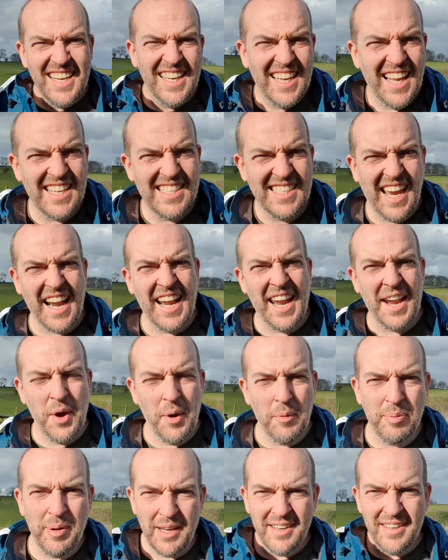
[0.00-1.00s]
Let's get it
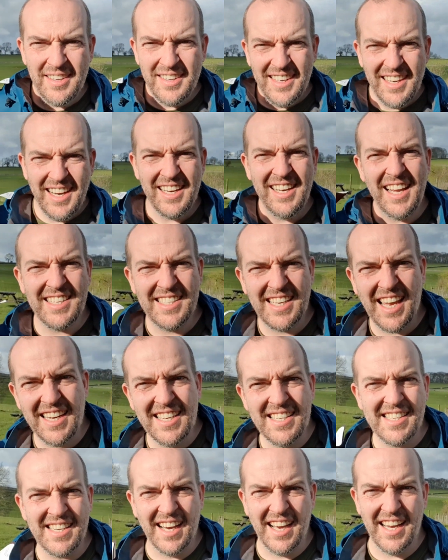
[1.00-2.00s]
up and let's get
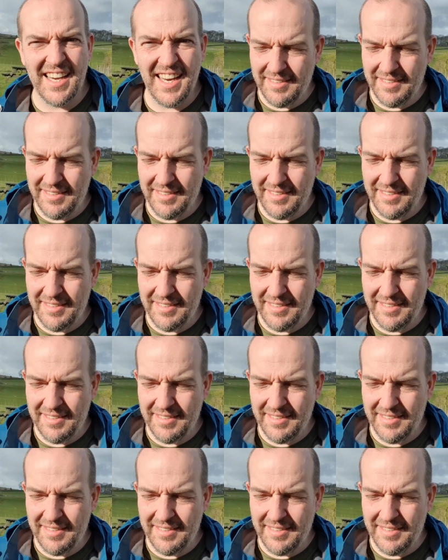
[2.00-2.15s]
inside